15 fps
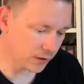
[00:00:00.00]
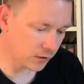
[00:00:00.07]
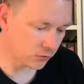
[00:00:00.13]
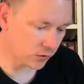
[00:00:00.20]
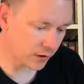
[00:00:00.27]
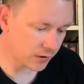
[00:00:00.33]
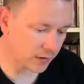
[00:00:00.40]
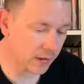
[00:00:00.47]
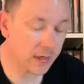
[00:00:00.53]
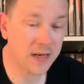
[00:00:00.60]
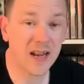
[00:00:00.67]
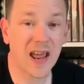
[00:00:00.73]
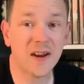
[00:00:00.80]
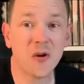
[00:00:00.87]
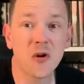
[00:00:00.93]
interested
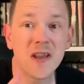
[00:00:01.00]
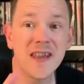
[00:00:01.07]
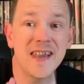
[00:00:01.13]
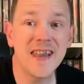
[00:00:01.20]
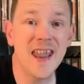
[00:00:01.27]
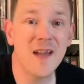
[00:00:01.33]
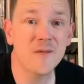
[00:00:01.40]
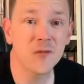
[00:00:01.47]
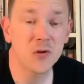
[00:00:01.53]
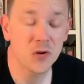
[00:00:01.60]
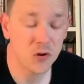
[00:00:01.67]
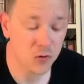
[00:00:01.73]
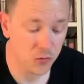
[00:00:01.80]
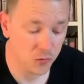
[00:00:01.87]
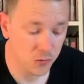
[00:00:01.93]
in, and I never
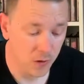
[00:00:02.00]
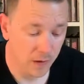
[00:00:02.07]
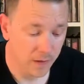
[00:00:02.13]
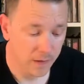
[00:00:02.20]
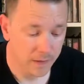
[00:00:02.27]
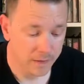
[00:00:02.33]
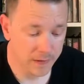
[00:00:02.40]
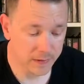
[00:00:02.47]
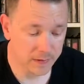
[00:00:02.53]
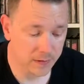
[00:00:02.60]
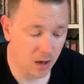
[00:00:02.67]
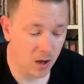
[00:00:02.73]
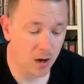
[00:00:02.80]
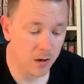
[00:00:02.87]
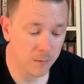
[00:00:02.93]
knew this
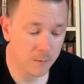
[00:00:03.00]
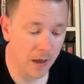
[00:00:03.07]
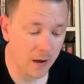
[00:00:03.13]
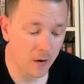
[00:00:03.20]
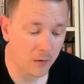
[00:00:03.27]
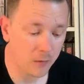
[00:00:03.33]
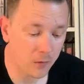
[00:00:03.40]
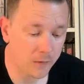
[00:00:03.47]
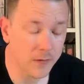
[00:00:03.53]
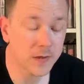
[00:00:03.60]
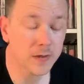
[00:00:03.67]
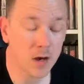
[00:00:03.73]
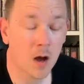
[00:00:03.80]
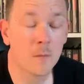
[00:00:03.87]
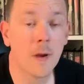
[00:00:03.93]
come out
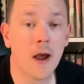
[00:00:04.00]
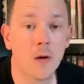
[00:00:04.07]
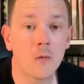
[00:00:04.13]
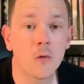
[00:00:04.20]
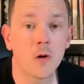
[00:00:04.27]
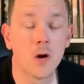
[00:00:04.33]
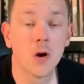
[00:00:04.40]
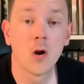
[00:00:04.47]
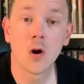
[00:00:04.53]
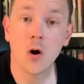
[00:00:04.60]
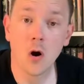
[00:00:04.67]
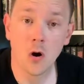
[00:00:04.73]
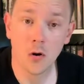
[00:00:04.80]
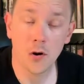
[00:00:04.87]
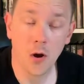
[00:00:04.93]

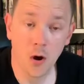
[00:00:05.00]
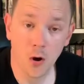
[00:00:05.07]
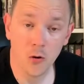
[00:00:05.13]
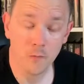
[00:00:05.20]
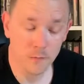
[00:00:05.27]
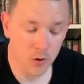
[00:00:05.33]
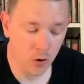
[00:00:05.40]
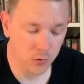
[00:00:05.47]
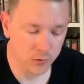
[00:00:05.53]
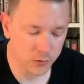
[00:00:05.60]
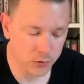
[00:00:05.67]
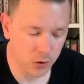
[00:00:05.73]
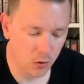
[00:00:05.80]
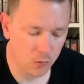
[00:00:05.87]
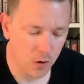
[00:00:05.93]
on a home
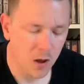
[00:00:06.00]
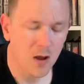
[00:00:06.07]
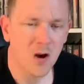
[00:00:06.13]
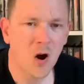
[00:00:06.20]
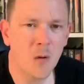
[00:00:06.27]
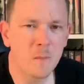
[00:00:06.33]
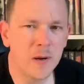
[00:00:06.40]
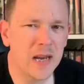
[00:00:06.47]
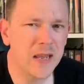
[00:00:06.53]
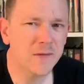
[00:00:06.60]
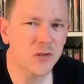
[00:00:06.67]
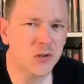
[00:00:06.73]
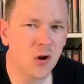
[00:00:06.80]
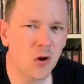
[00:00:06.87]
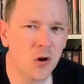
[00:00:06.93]
console. I believe
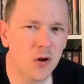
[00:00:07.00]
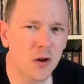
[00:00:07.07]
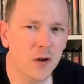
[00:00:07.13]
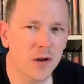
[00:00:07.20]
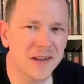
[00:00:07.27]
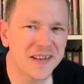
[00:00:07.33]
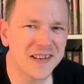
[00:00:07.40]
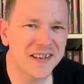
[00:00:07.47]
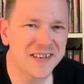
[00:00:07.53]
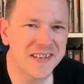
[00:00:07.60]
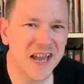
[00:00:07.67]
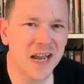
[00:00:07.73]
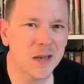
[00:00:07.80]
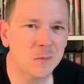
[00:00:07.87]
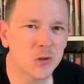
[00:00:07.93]
it's got a
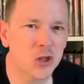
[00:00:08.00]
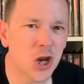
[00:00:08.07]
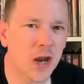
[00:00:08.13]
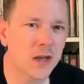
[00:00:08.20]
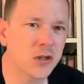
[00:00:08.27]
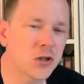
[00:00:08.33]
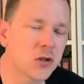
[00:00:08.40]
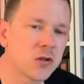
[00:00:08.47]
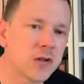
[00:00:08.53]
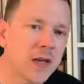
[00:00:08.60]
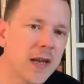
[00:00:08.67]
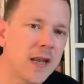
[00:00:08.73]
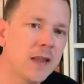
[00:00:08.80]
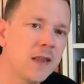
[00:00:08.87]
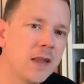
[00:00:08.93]
name change, because
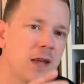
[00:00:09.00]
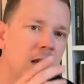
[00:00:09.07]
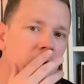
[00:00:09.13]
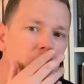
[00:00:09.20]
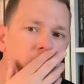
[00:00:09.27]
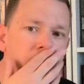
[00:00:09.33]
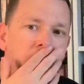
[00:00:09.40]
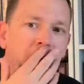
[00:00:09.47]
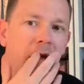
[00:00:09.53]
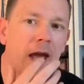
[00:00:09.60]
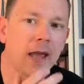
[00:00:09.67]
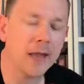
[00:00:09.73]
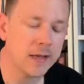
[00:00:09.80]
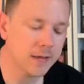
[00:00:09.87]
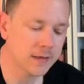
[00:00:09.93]
in the
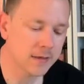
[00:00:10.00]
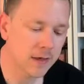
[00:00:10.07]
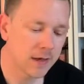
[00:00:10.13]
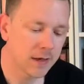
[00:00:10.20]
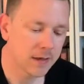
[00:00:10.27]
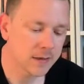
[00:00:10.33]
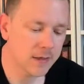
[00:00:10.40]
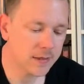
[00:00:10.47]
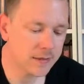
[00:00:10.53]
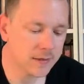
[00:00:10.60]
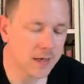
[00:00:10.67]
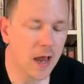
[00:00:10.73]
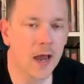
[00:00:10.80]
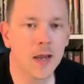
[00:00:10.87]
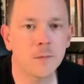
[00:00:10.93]
arcades this
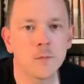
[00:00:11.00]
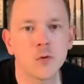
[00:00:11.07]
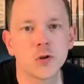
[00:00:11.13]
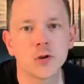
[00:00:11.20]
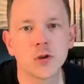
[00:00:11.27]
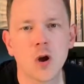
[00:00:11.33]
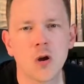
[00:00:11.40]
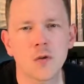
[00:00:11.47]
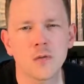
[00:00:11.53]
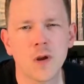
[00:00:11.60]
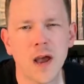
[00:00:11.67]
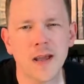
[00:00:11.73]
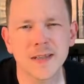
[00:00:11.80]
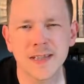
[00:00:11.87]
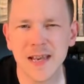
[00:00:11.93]
game was known
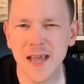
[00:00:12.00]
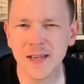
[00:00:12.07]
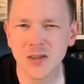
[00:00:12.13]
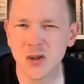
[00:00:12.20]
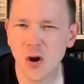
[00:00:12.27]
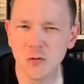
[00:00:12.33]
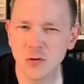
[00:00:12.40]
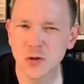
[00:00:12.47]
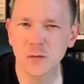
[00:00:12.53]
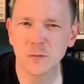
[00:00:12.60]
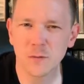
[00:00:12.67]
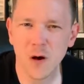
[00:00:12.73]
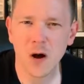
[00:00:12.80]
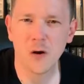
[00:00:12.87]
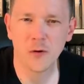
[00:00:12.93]
as Let's Go
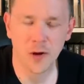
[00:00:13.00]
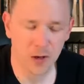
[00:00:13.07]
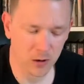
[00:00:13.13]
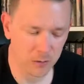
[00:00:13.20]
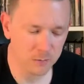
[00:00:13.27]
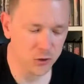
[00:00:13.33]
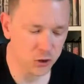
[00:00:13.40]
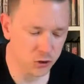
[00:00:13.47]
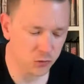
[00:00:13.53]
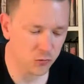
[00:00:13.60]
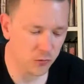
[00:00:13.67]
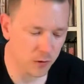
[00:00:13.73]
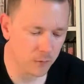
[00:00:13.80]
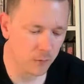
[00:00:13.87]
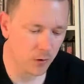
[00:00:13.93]
Safari. I'm
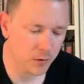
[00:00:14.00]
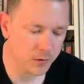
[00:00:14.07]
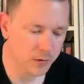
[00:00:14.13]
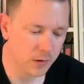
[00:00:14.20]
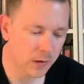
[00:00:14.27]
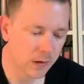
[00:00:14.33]
sure it was.